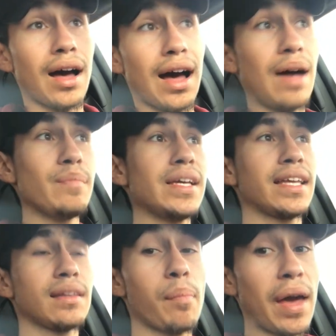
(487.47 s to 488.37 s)
I'm
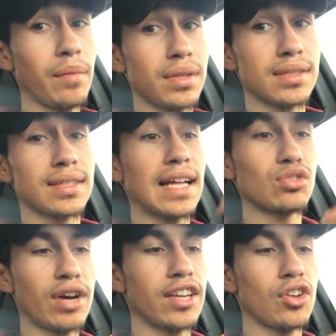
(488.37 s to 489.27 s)
making the payments.
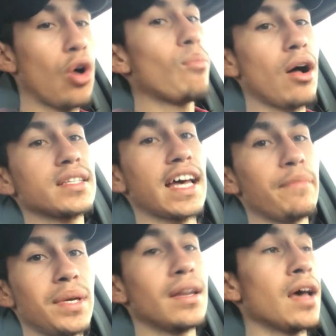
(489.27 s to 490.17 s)
That's why no mods
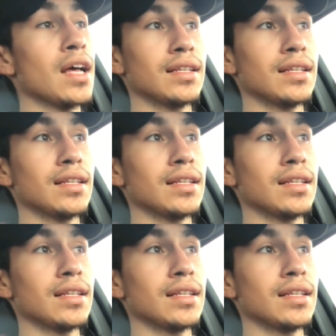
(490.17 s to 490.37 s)
have been